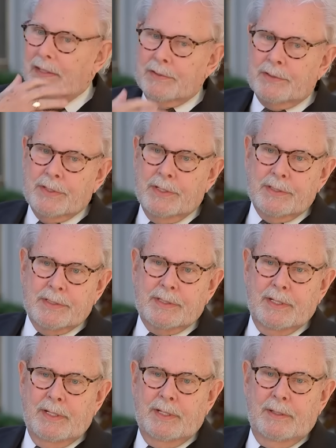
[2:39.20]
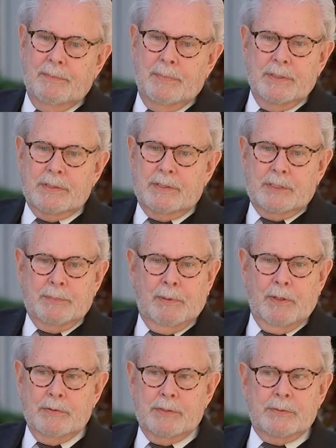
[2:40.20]
can just see Mrs.
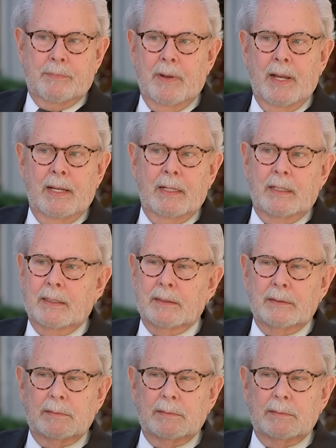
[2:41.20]
Post smiling